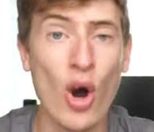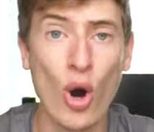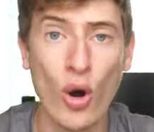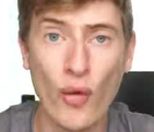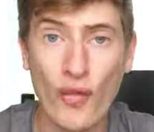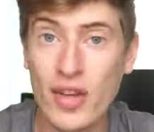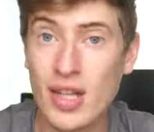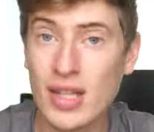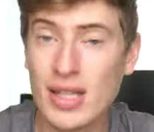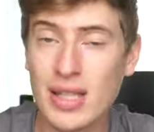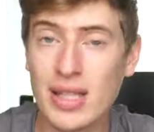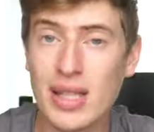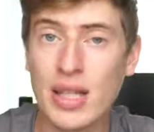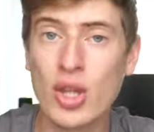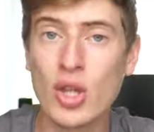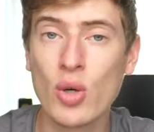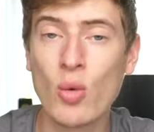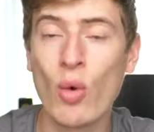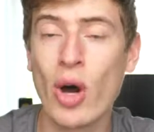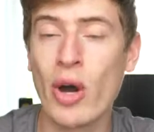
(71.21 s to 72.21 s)

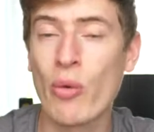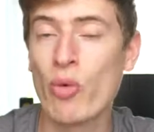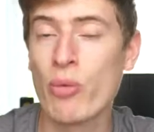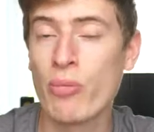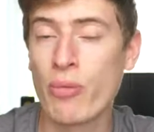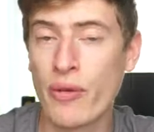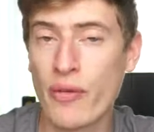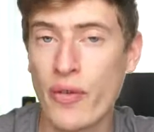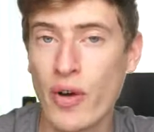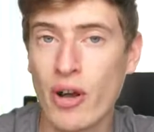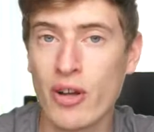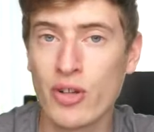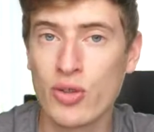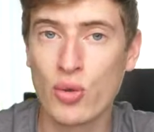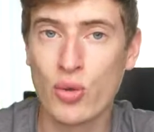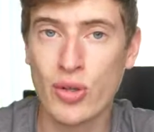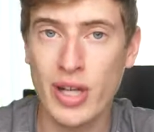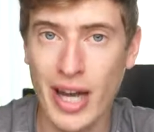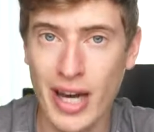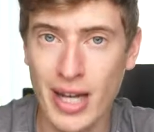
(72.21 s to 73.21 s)
Obviously, the one we prefer is
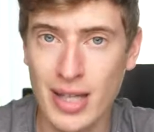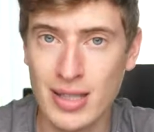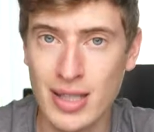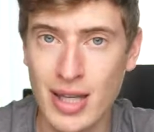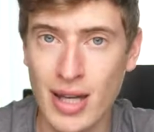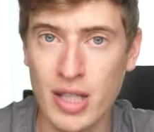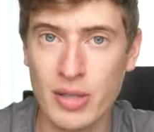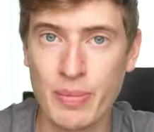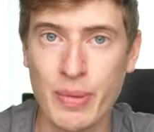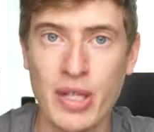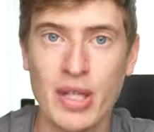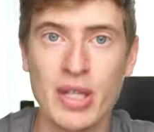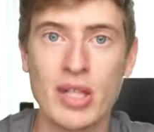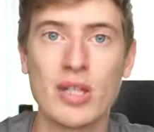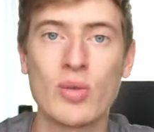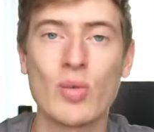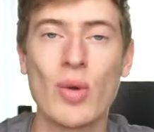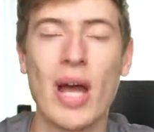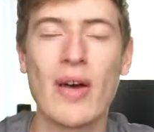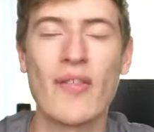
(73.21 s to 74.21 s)
organic sales
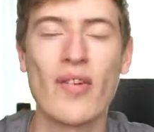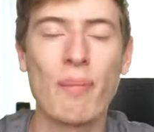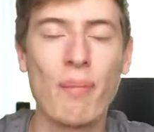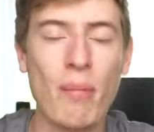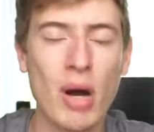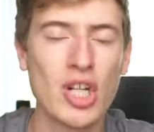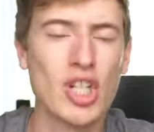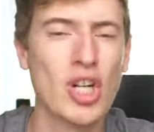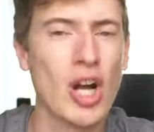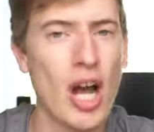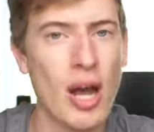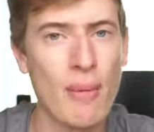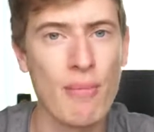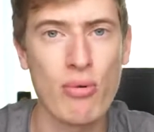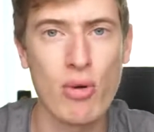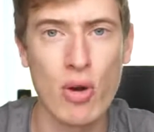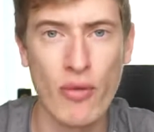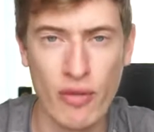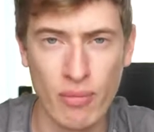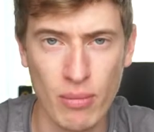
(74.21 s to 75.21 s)
because we have a much higher
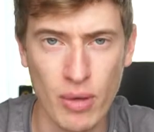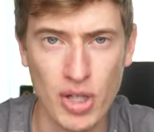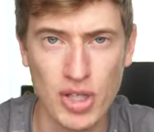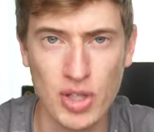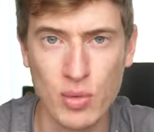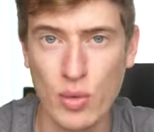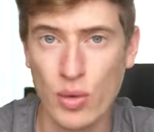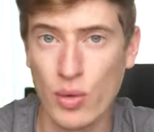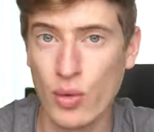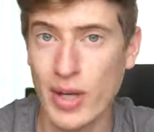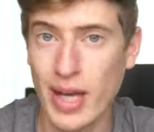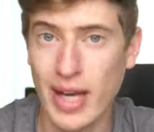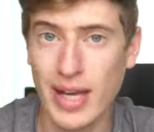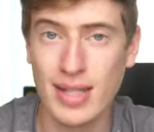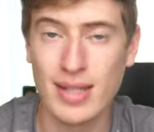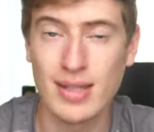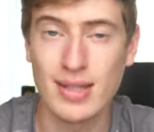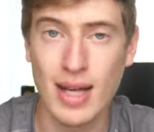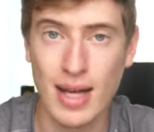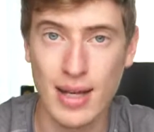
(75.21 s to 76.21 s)
profit margin with
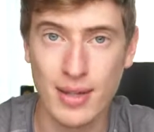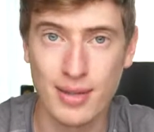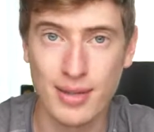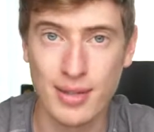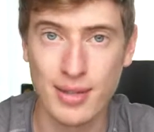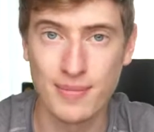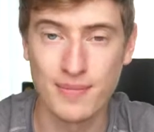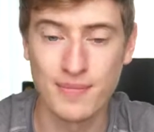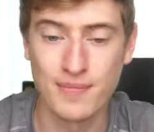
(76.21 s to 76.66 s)
organic sales.